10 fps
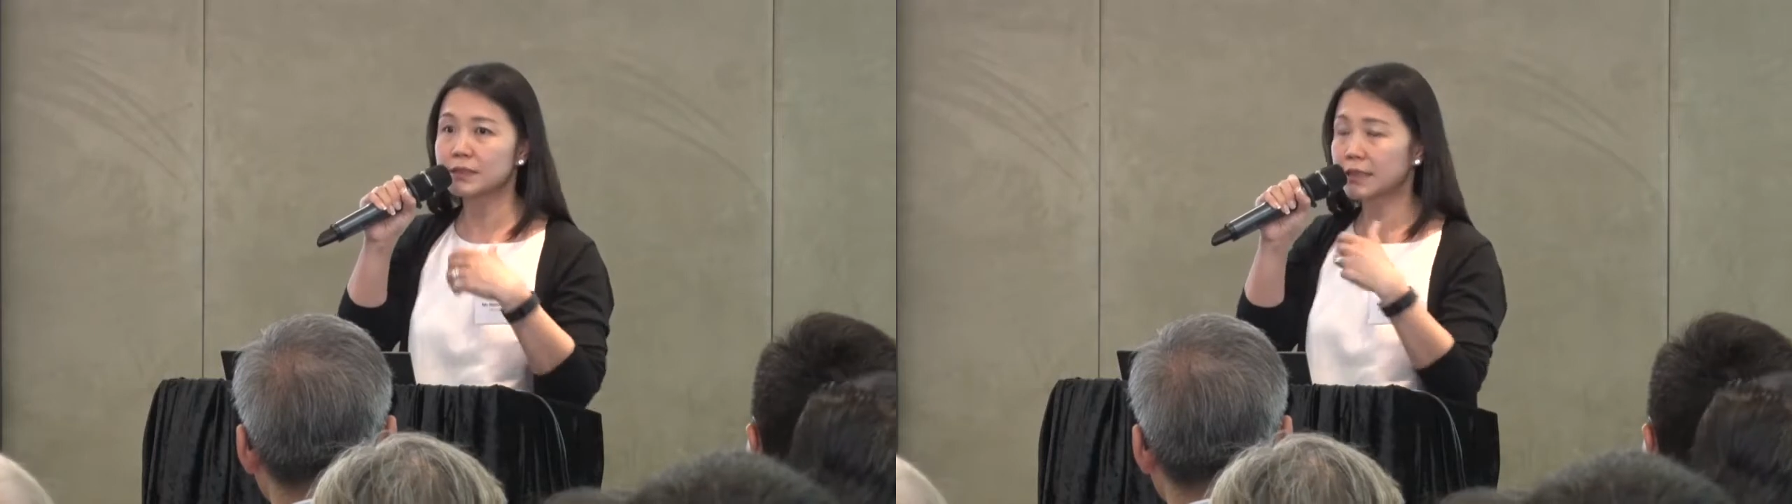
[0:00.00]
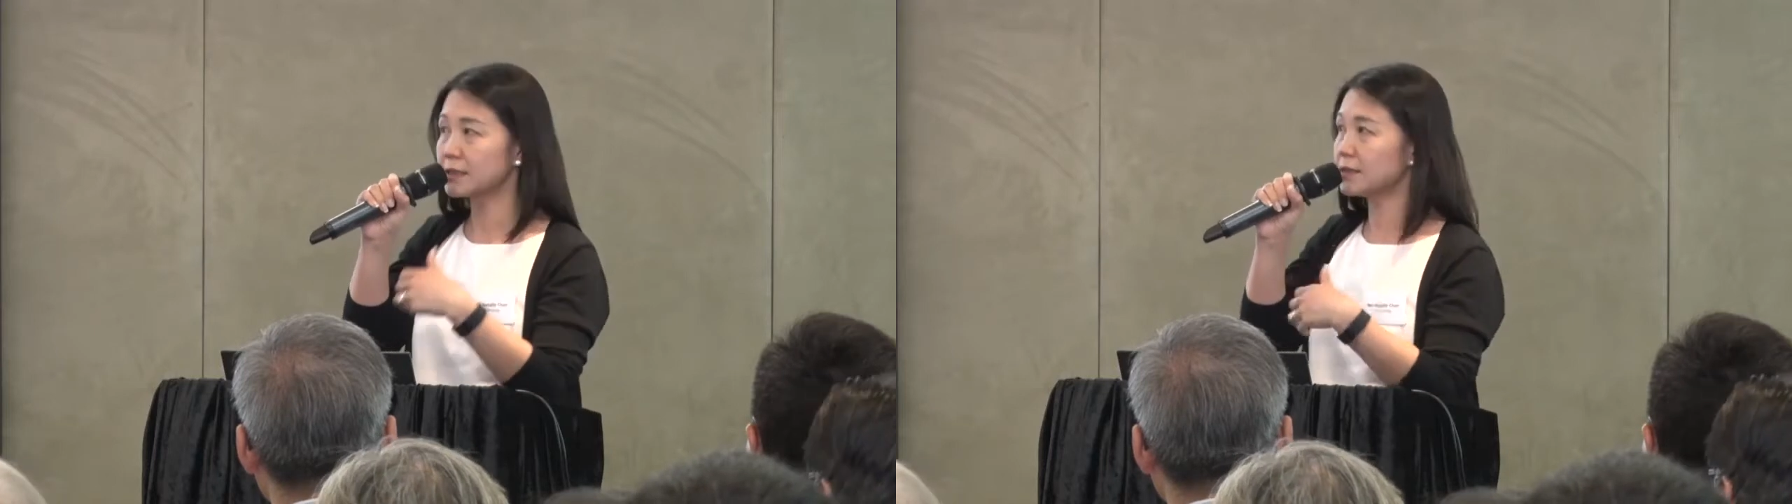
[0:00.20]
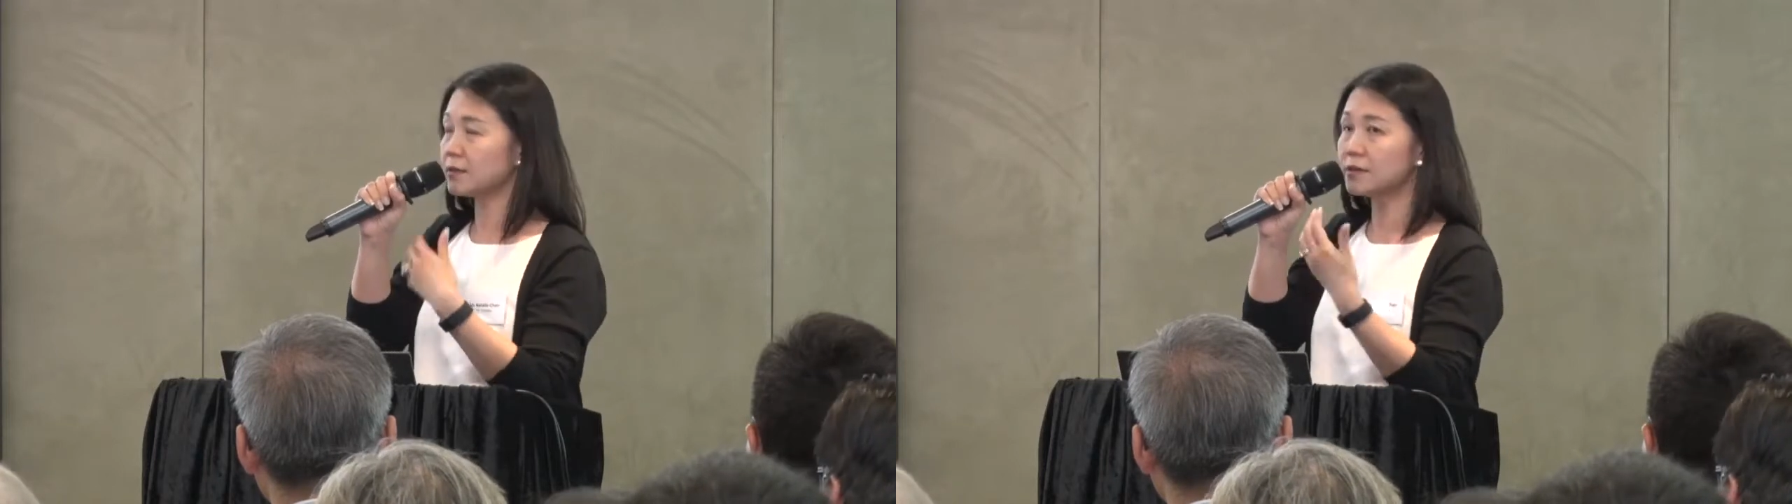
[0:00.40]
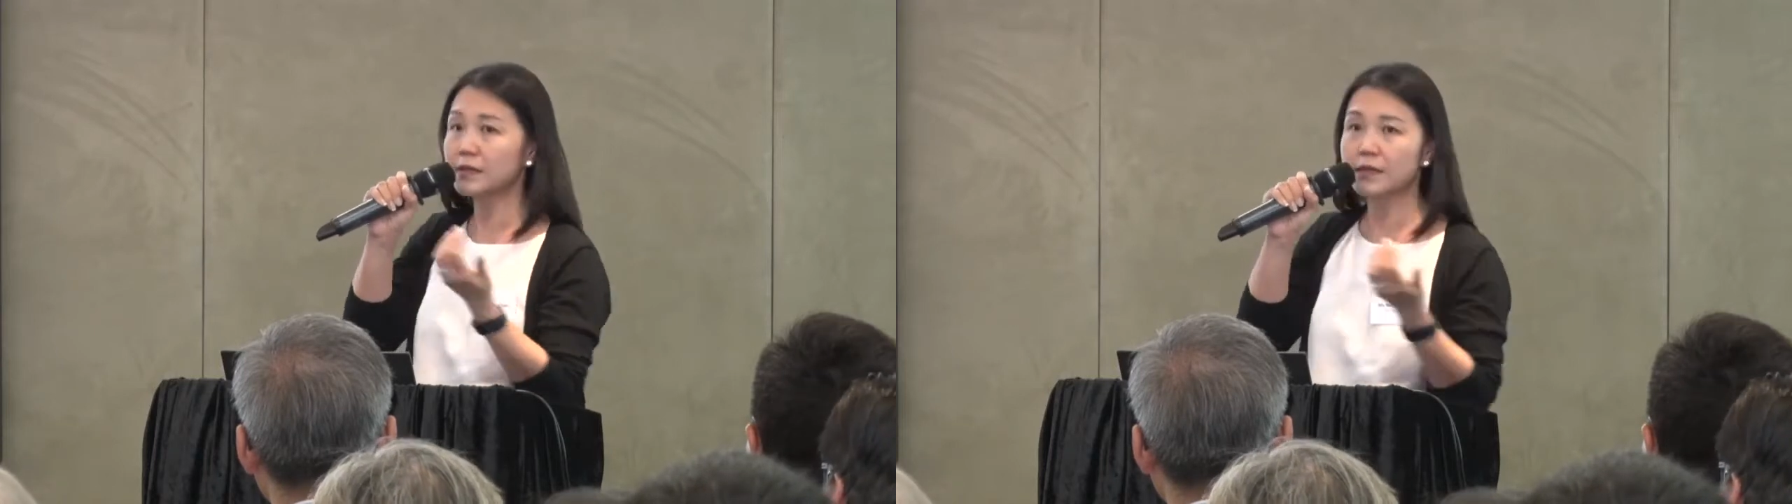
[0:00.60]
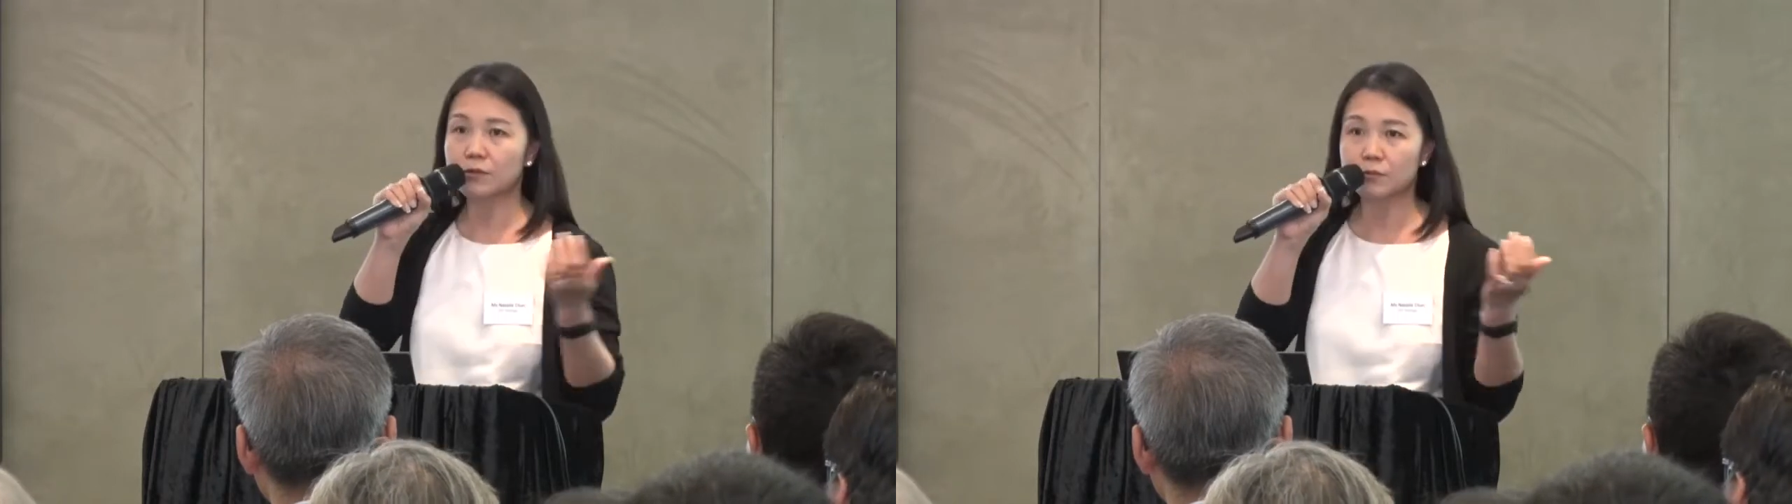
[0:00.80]
like the
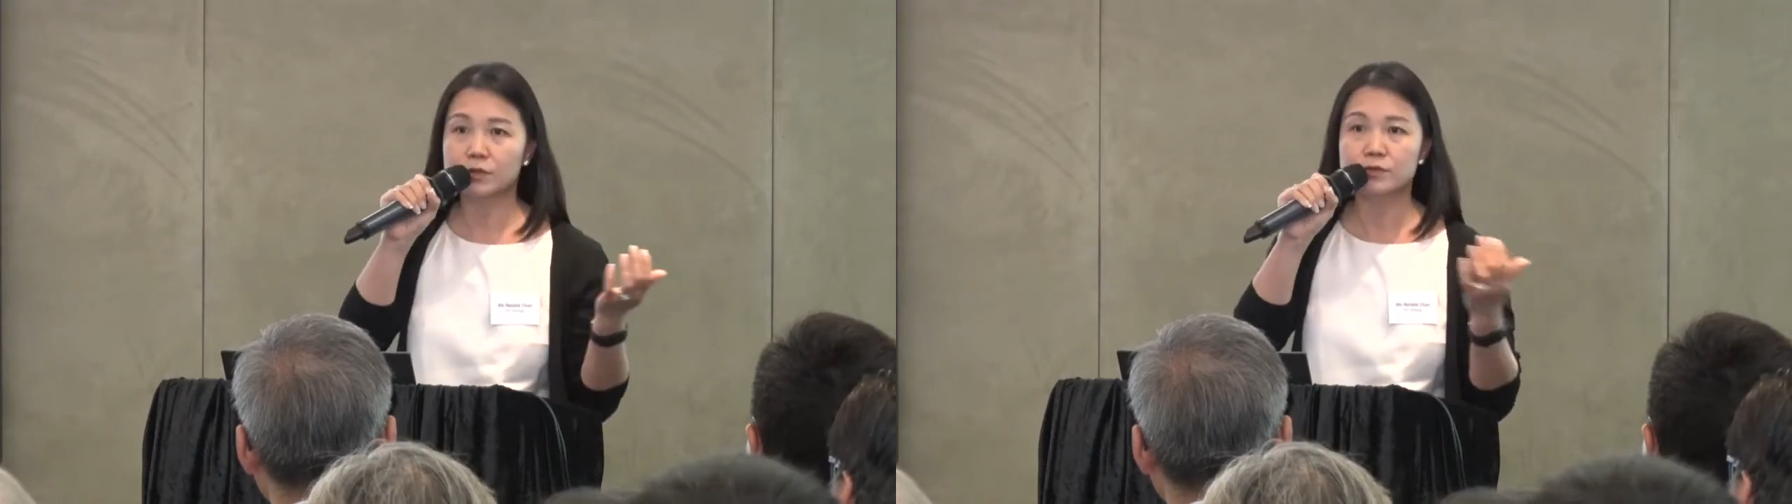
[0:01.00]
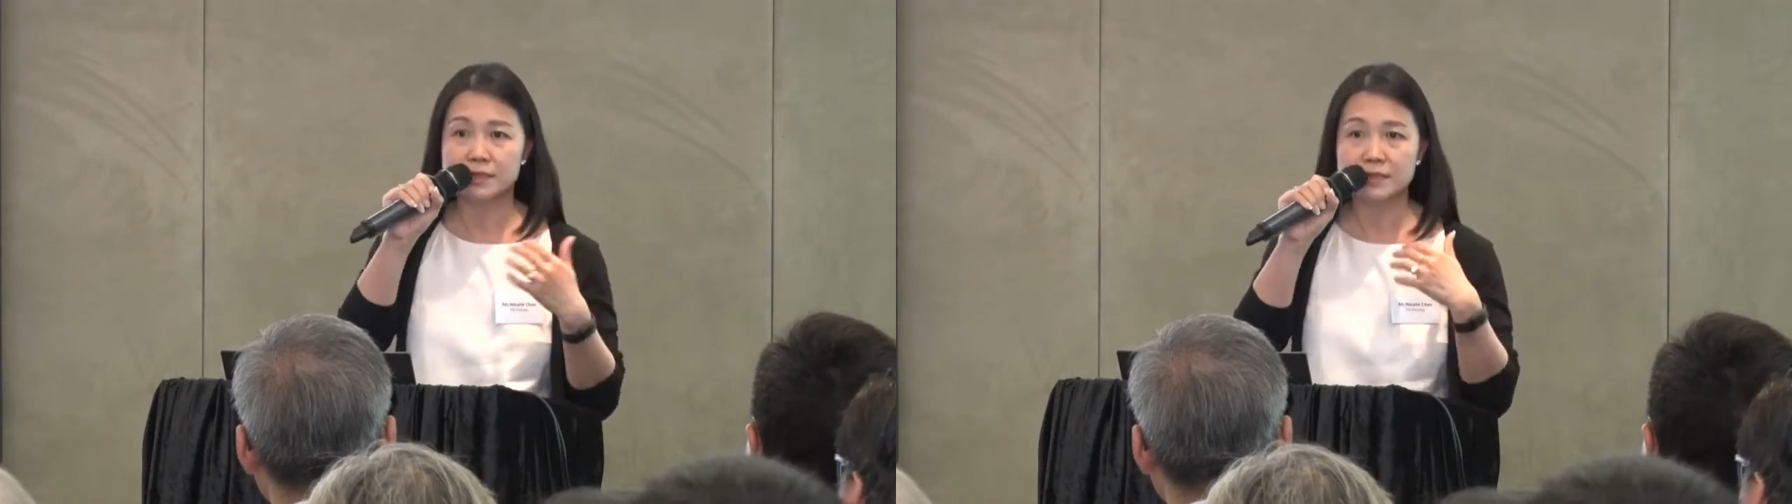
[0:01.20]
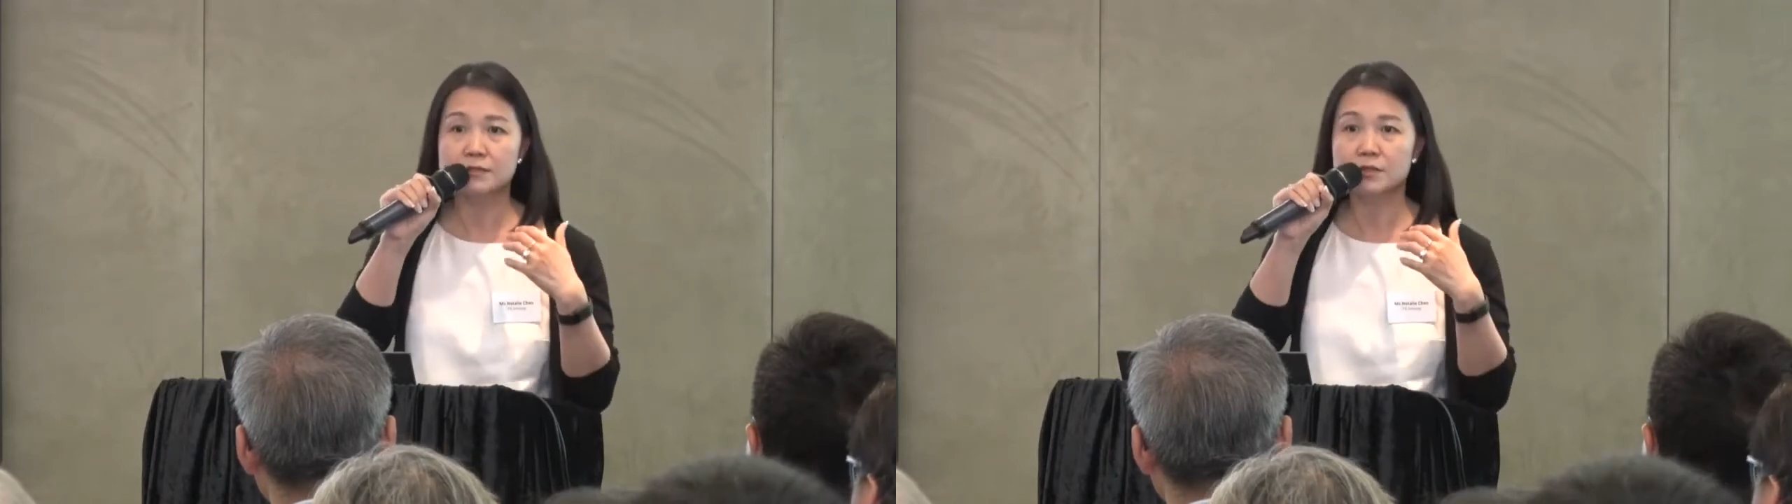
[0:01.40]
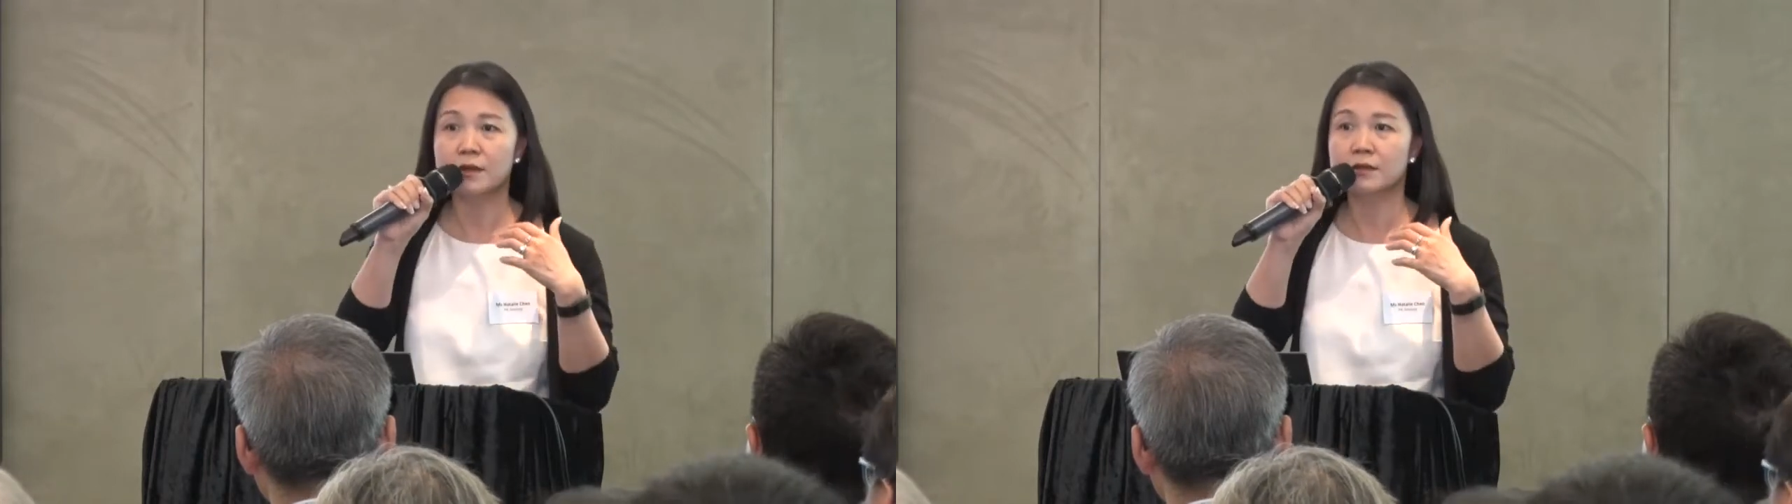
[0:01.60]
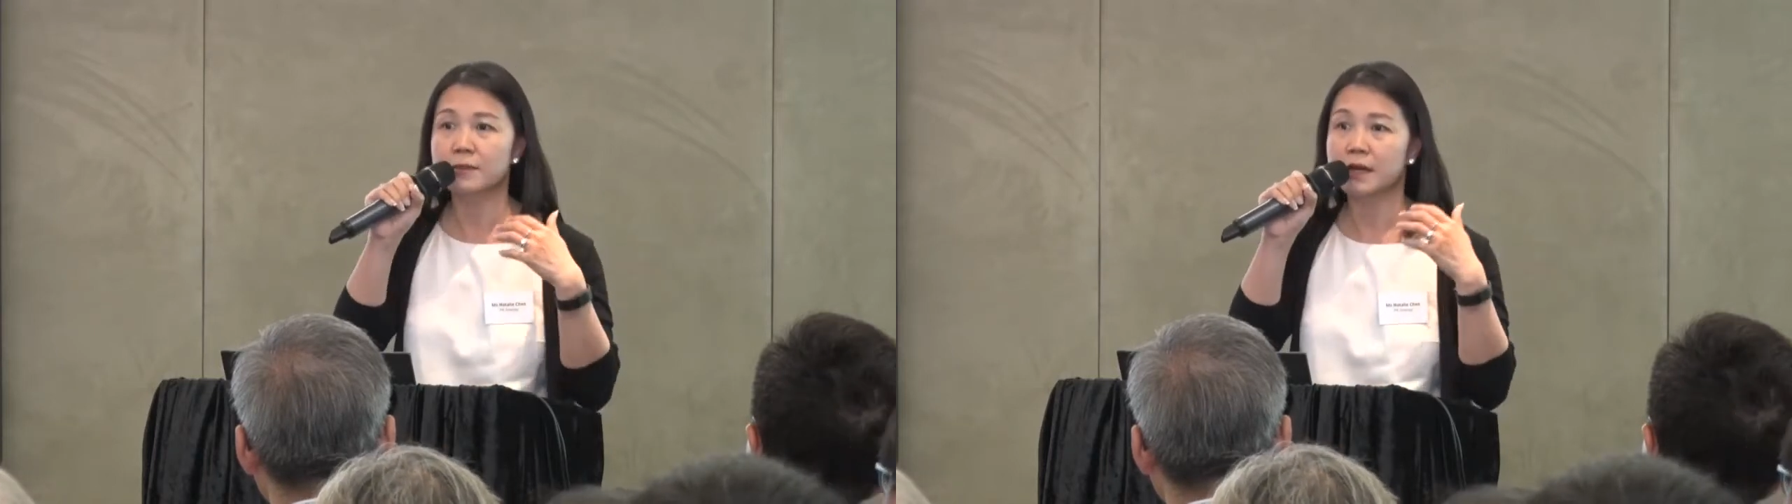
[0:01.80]
earlier on what Christine
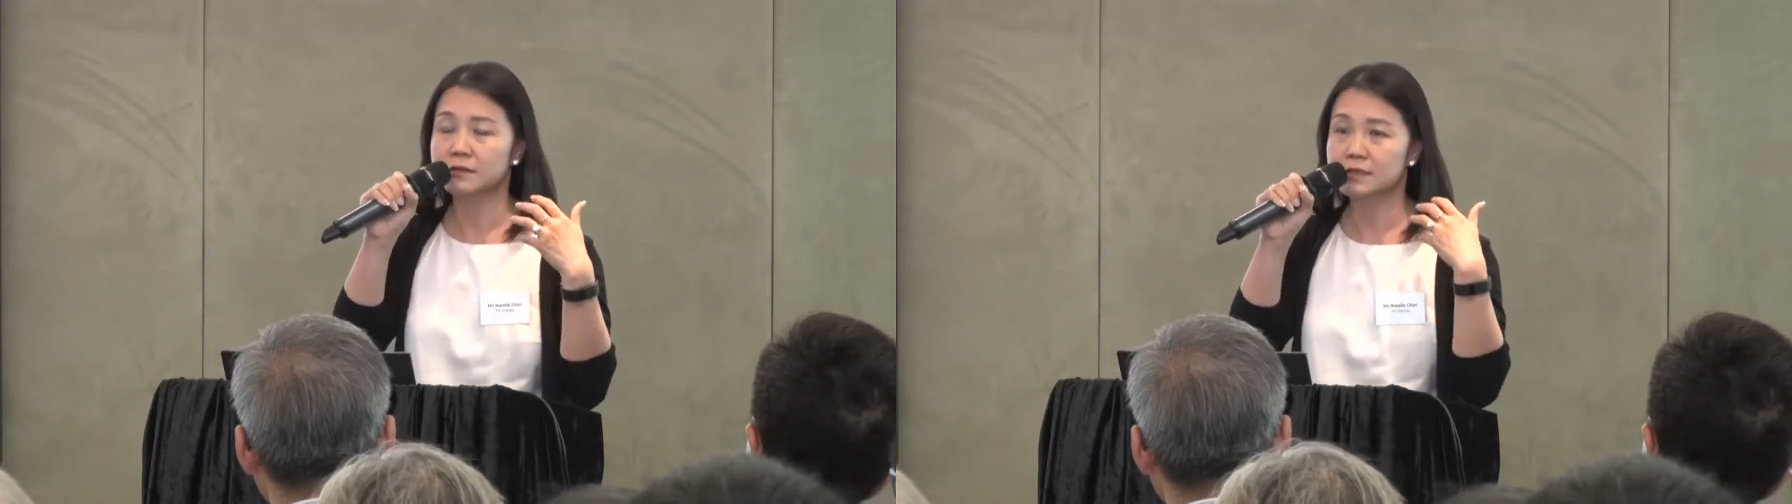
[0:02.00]
talked about,